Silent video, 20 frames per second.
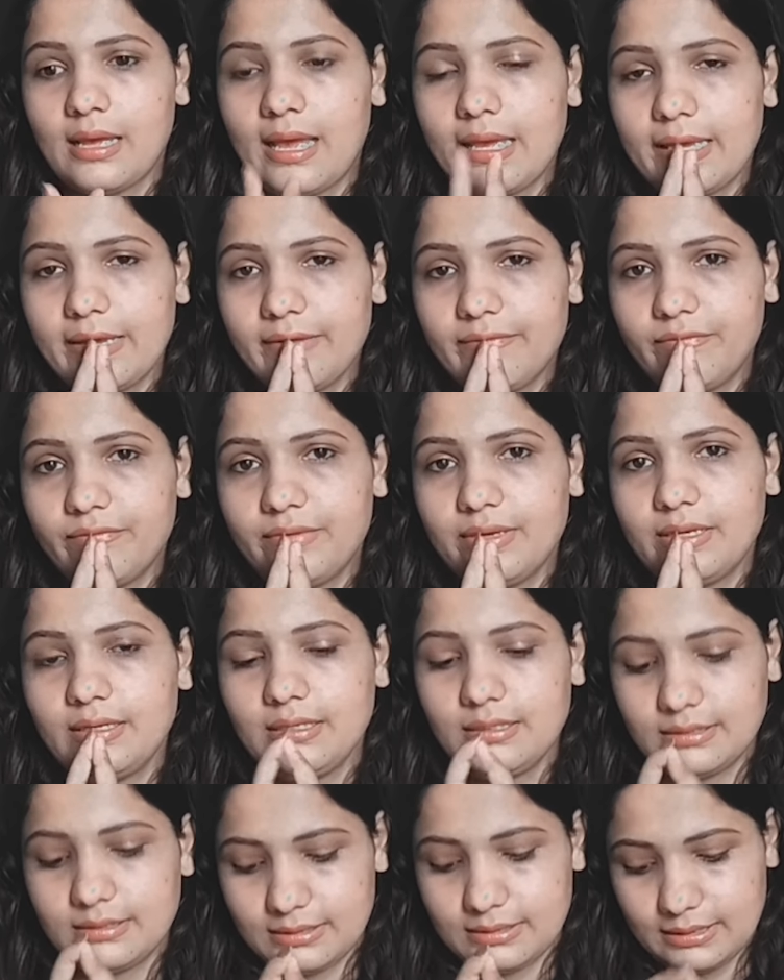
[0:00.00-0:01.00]
If we
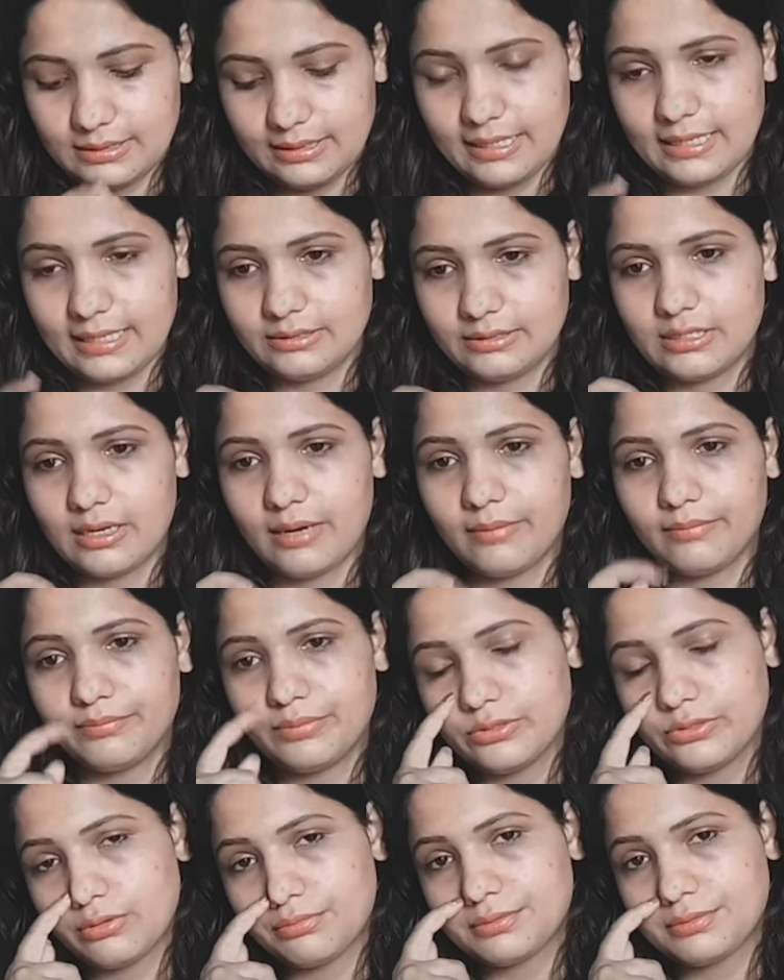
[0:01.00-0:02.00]
see
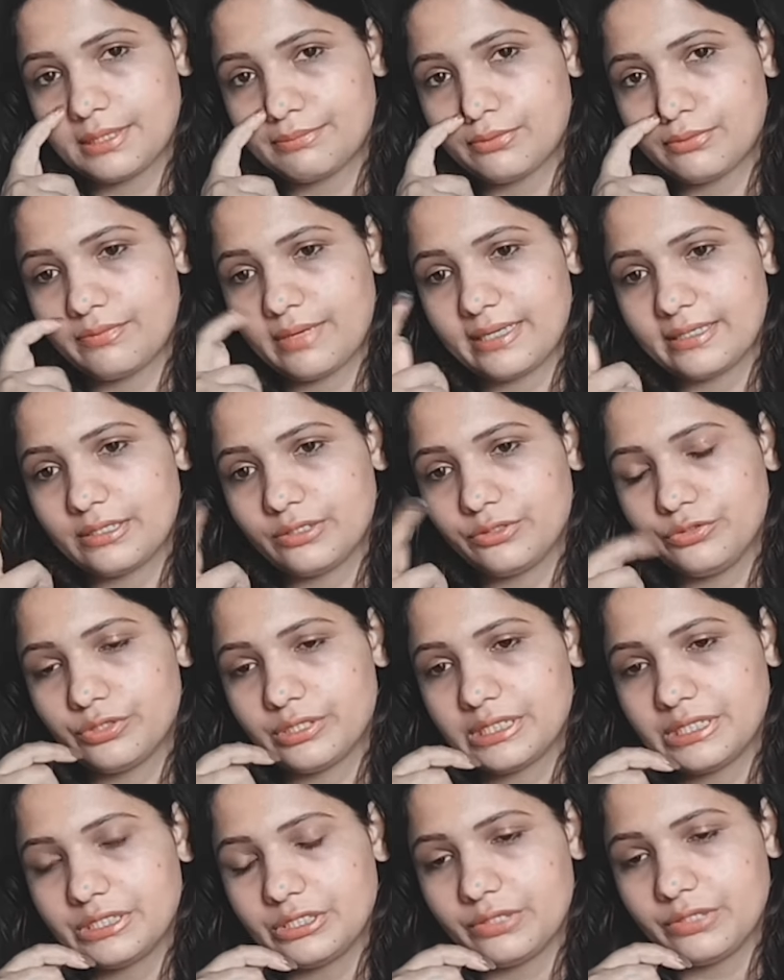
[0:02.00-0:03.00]
examples of saprophytic
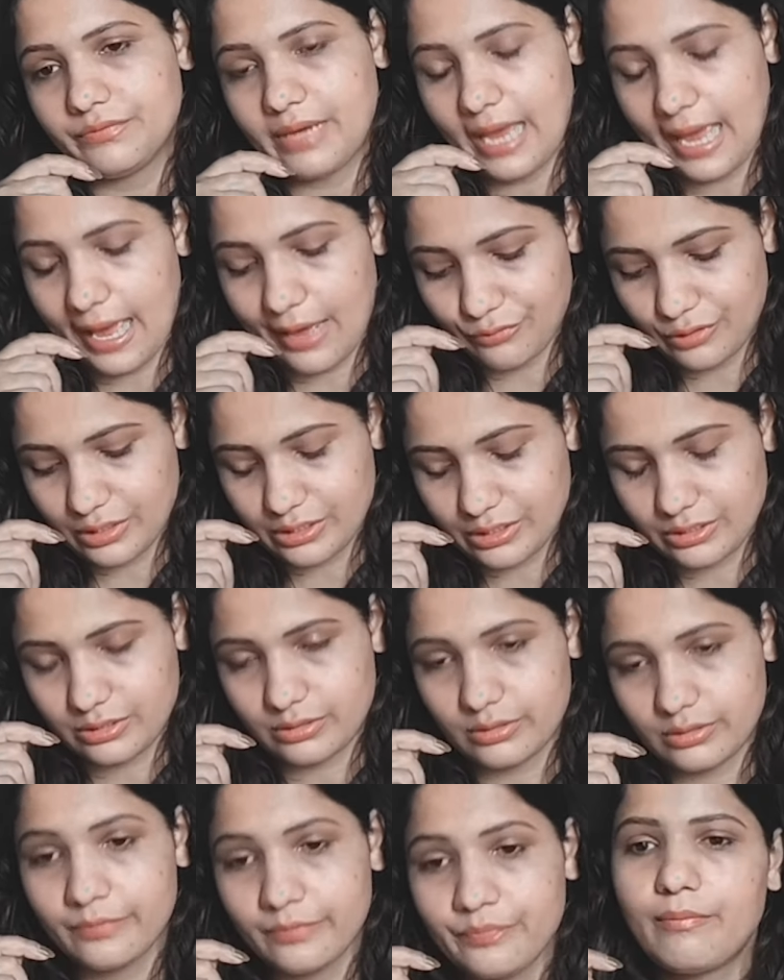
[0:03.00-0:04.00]
nutrition, we have this
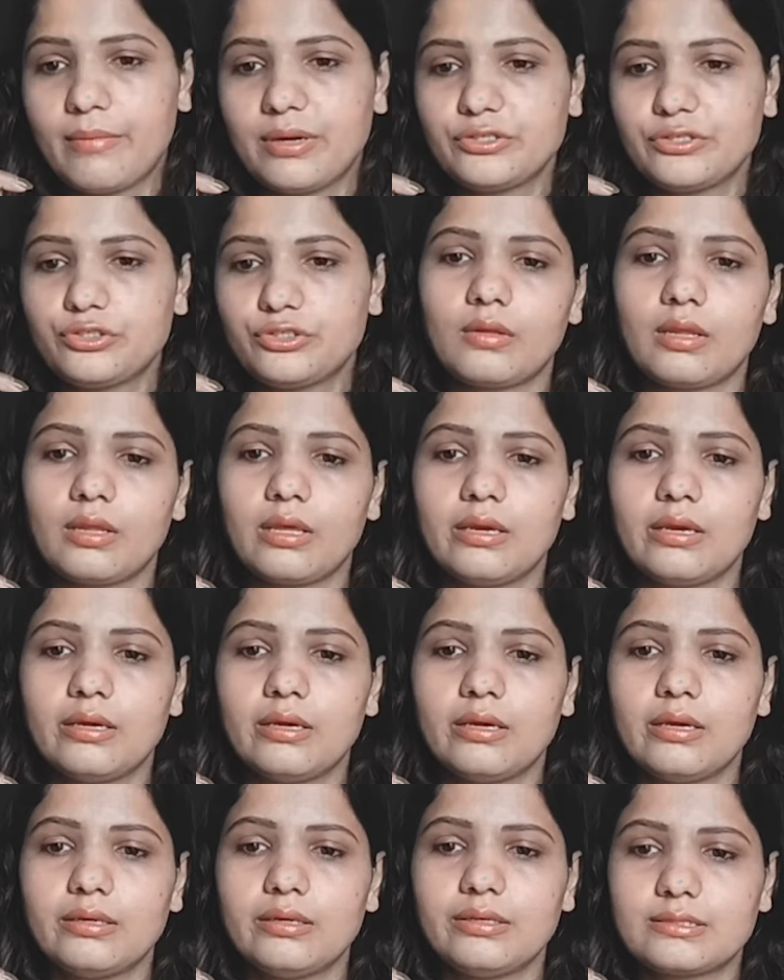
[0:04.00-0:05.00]
mushroom,
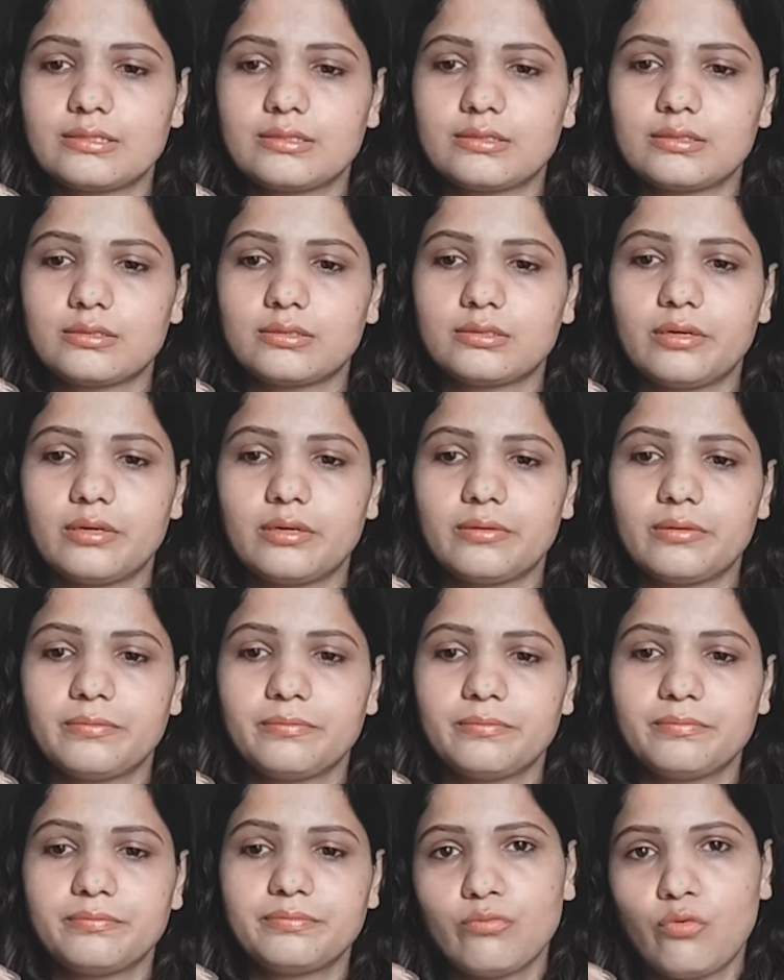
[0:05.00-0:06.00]
yeast,
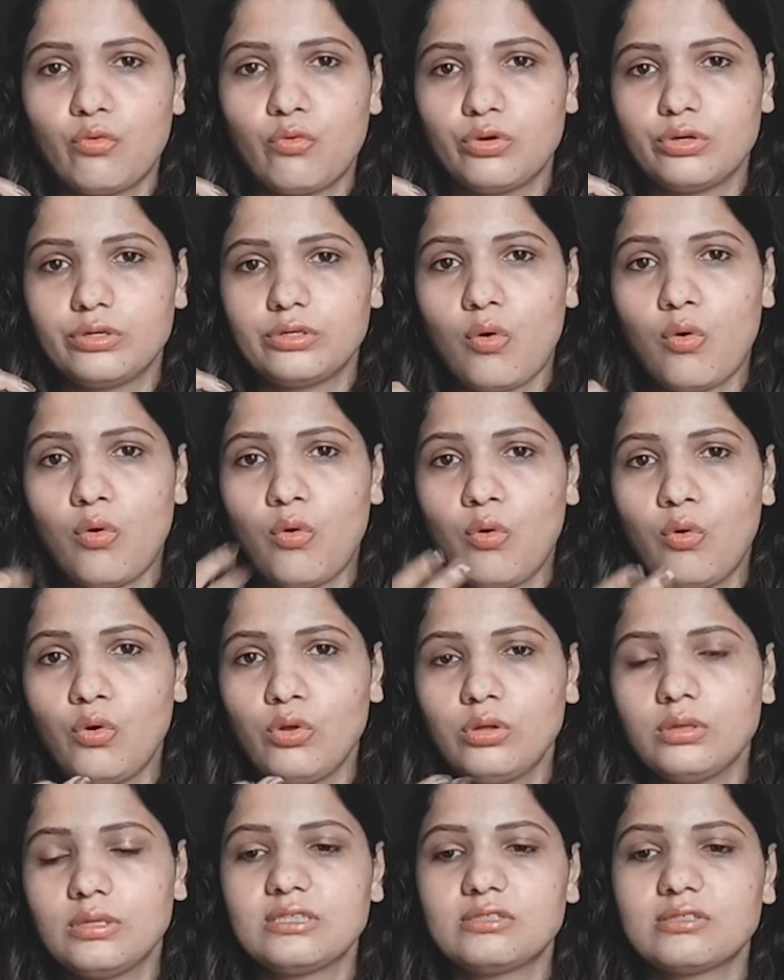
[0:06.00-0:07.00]
bread mold. All
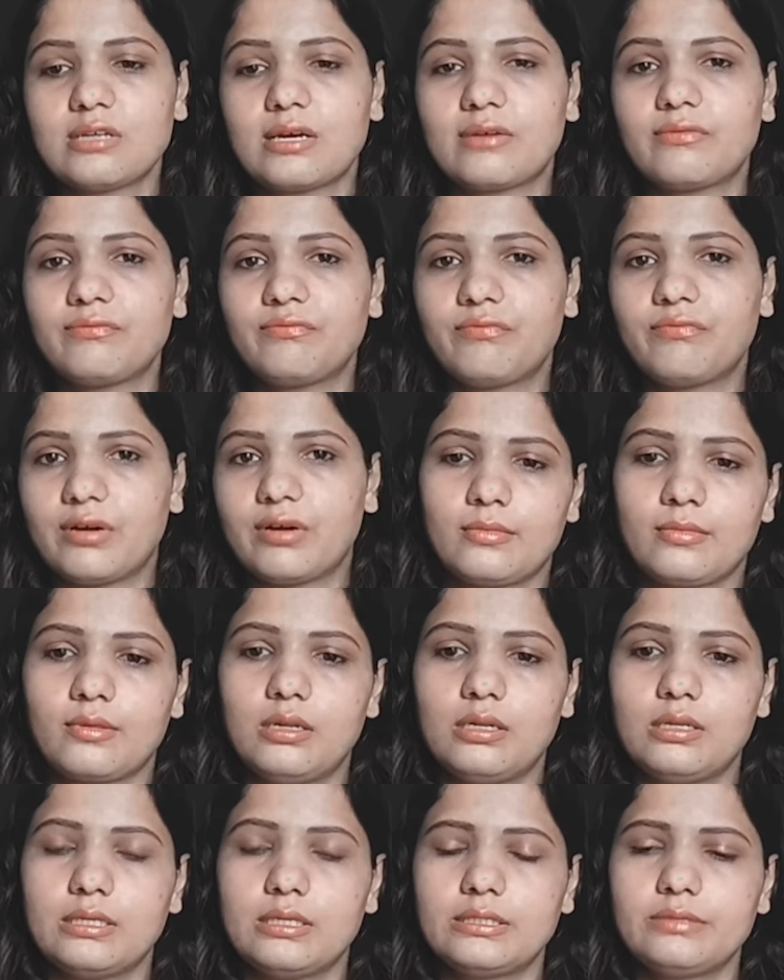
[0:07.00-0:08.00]
these are fungus.
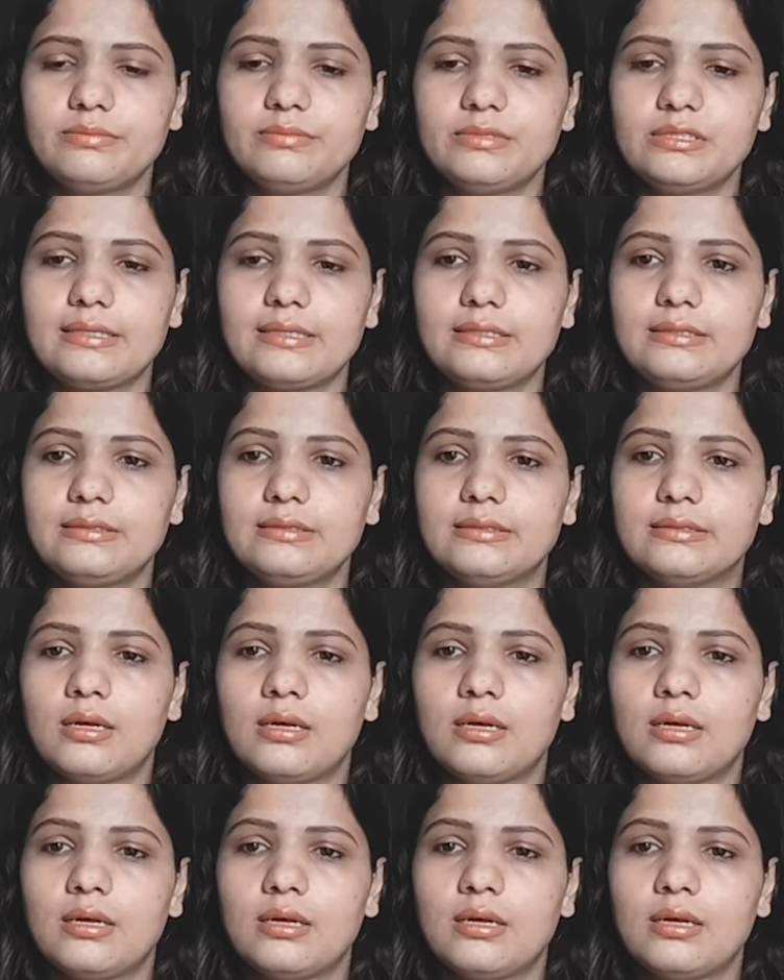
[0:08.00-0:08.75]
Let me write here.